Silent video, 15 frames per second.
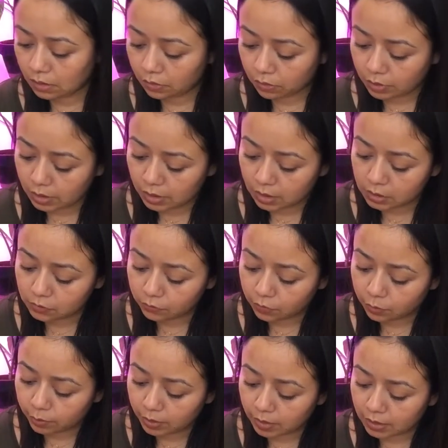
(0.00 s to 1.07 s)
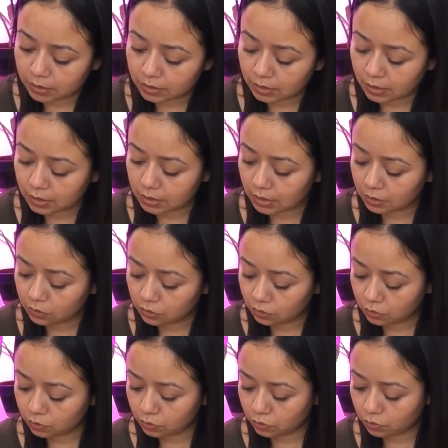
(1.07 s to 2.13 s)
or at least for plants that tend
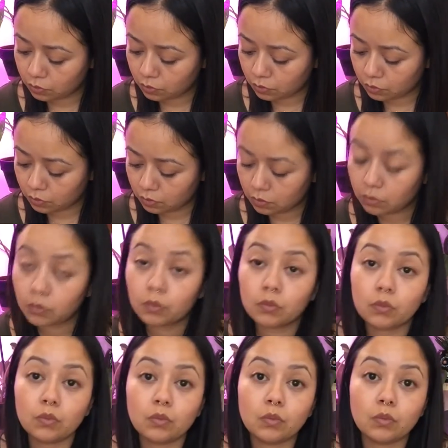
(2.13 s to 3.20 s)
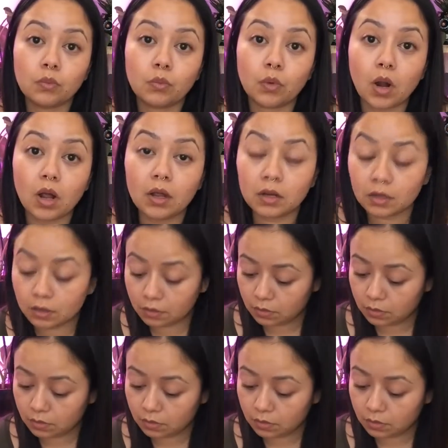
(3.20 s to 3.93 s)
to rot.